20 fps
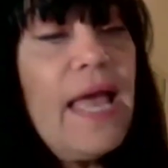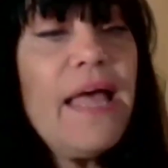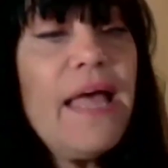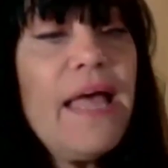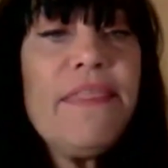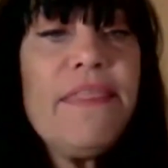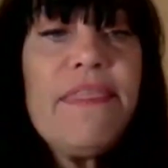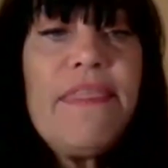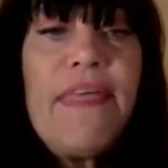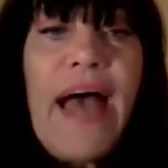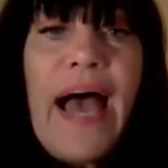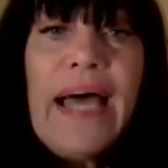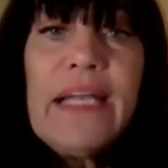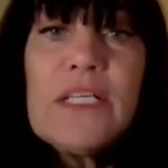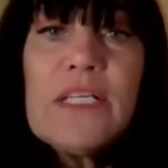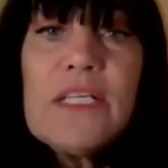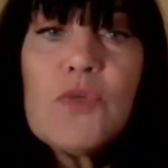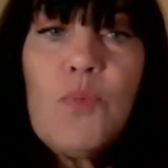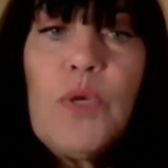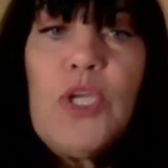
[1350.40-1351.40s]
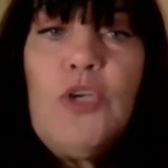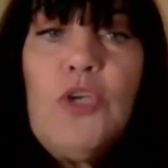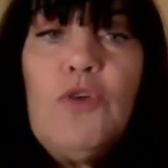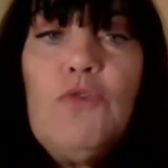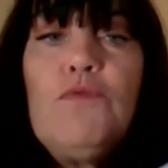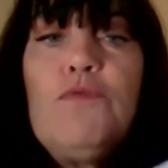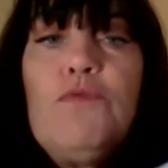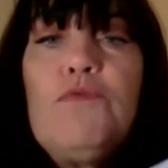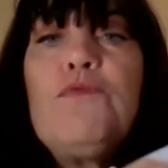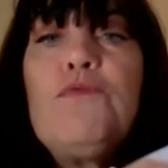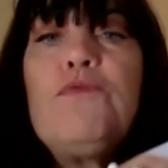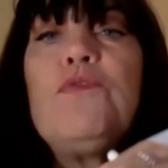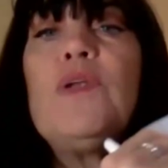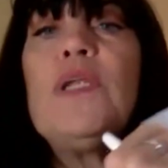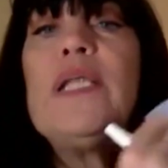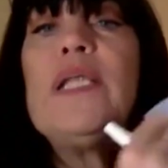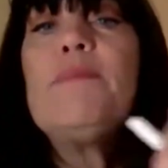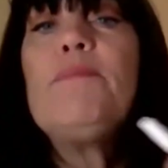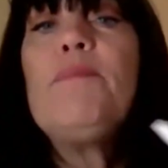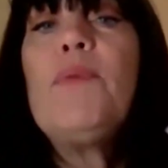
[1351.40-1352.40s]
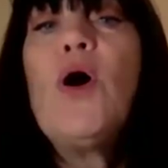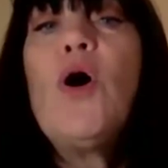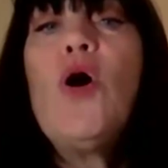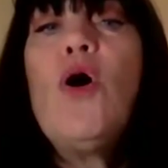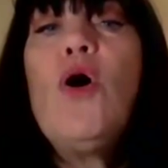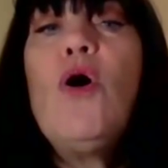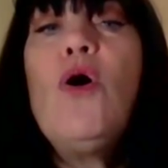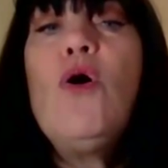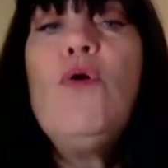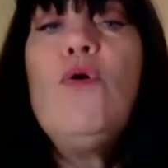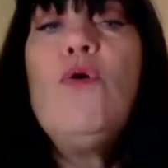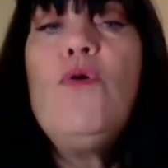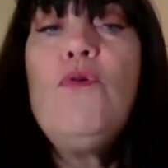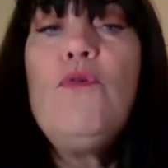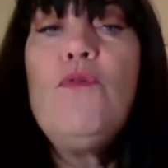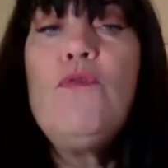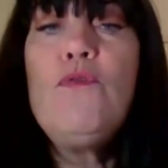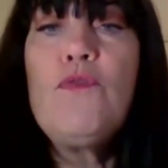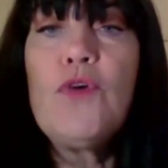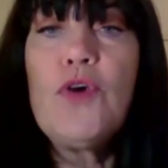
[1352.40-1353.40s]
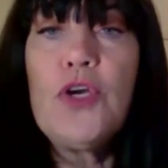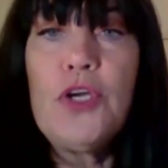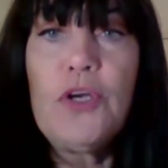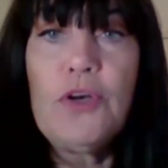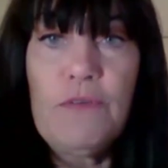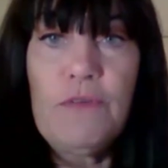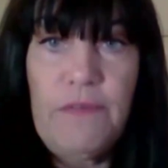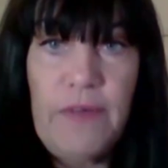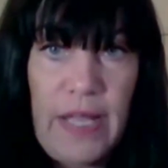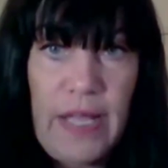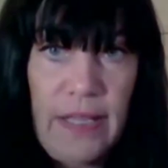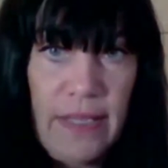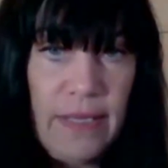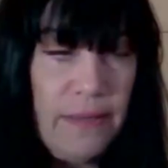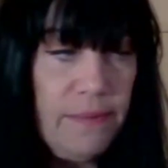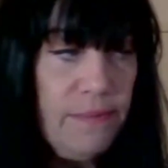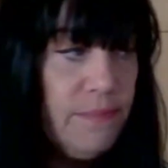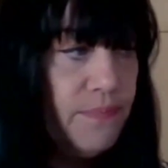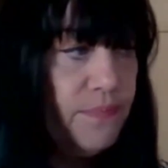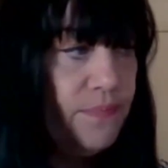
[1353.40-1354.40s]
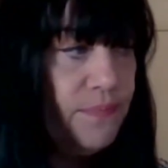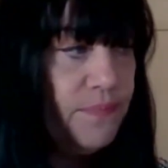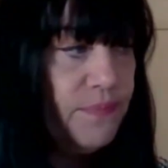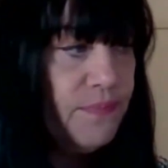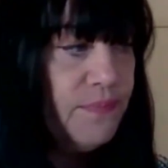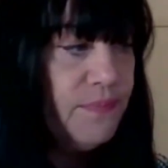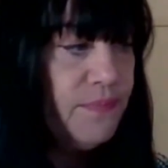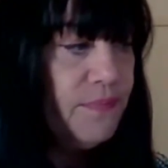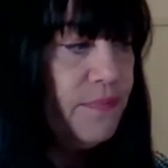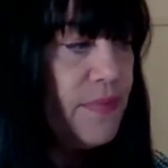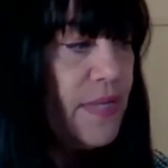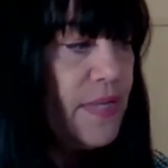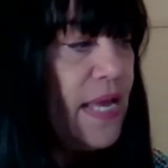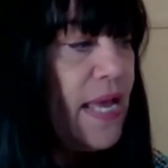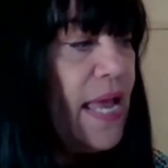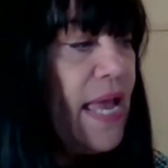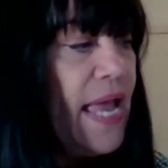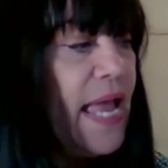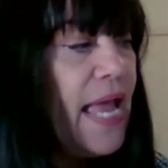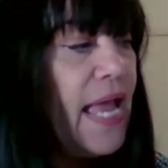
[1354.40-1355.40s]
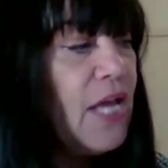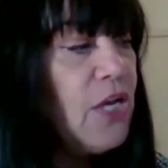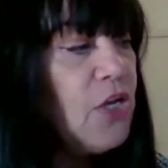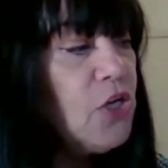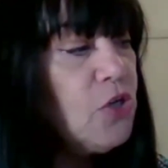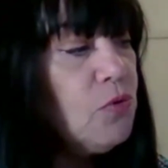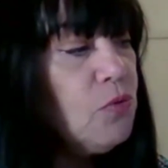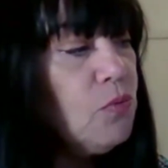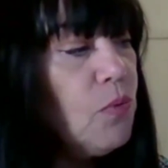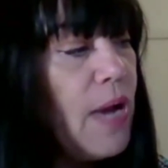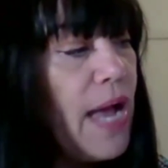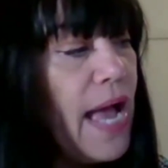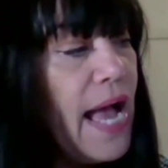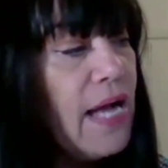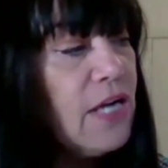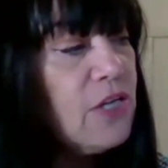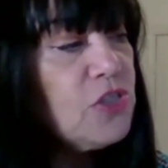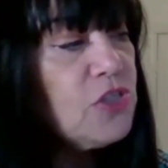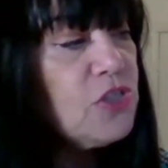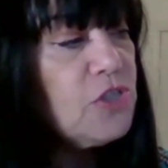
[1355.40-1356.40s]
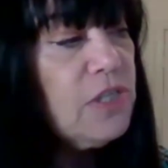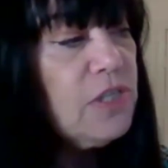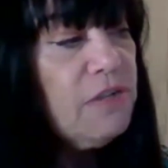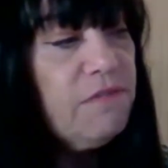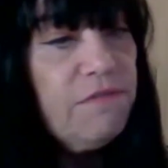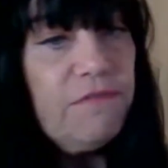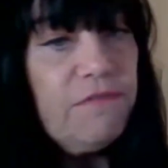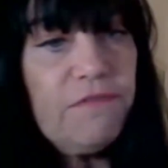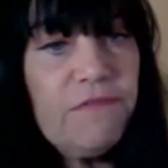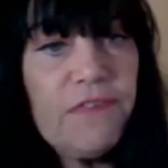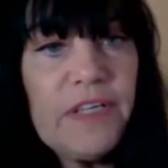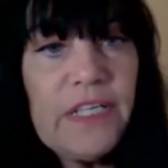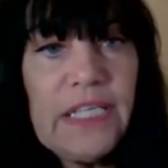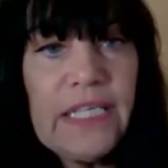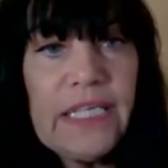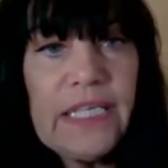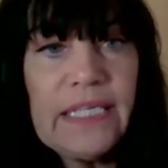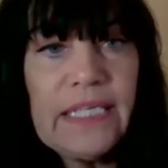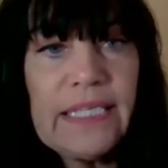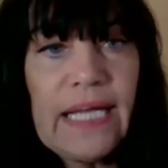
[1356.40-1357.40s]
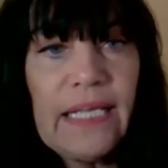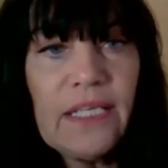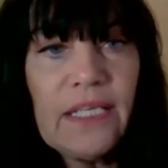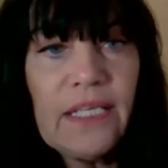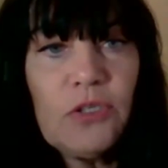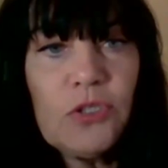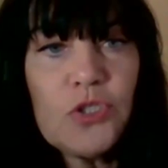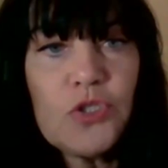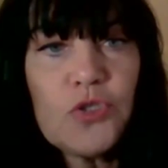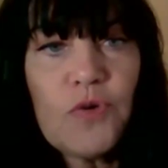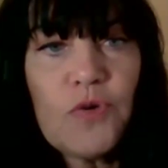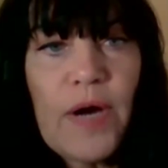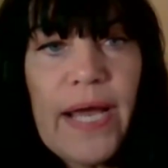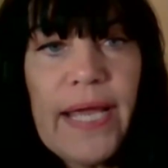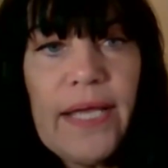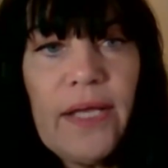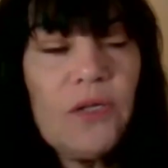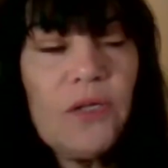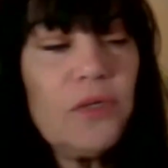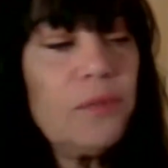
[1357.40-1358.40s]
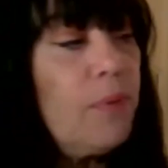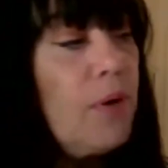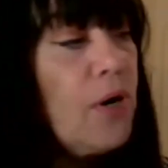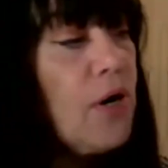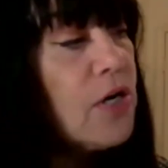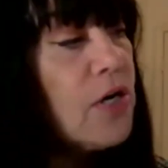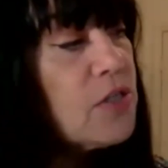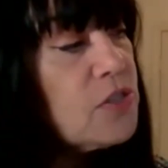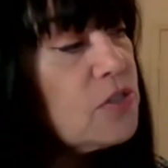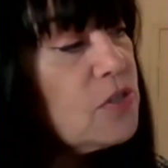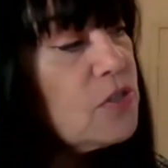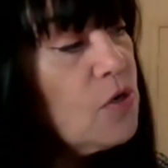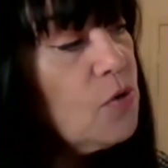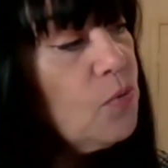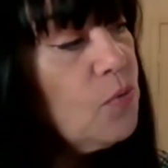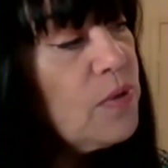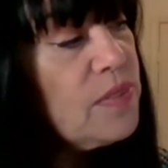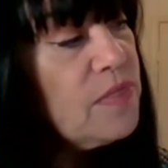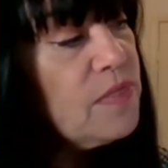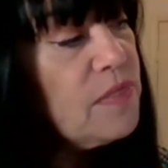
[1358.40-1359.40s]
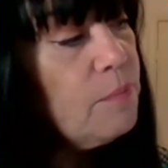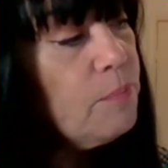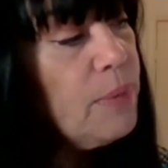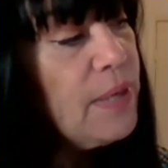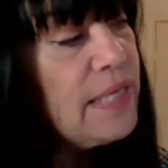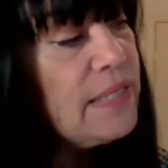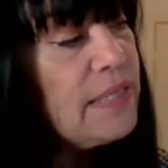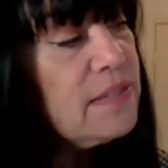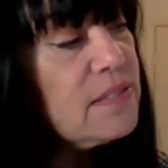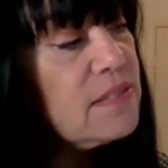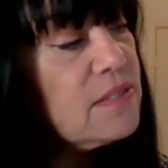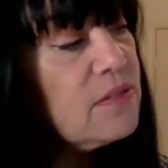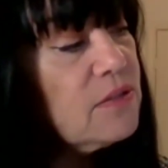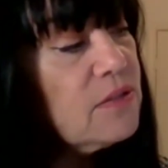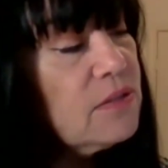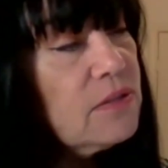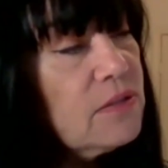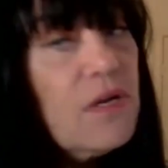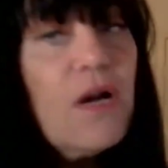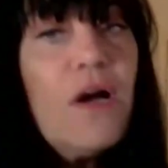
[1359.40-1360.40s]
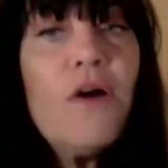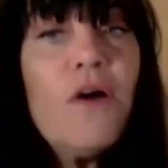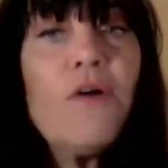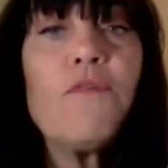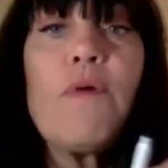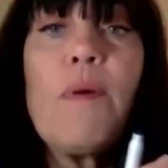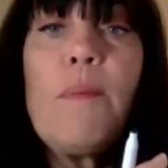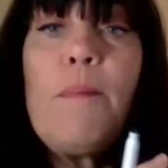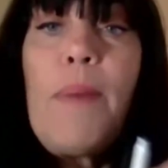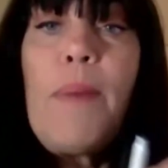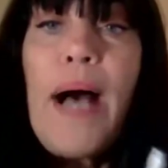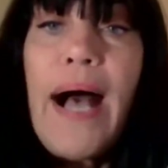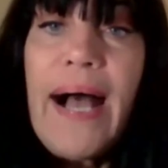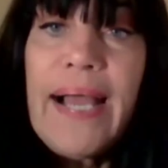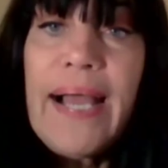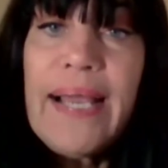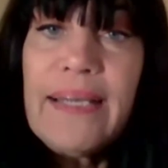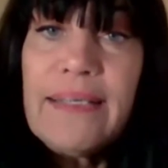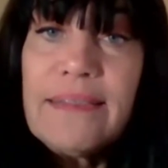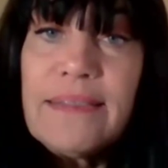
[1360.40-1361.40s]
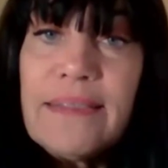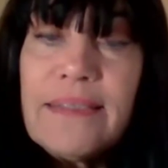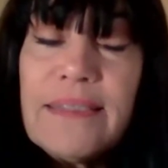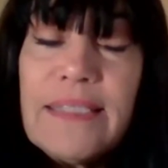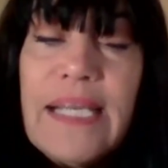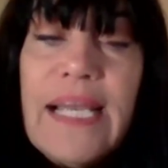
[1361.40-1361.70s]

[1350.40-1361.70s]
and that is when you flip over your vellum and you actually fill in that little triangle part with the pencil from behind.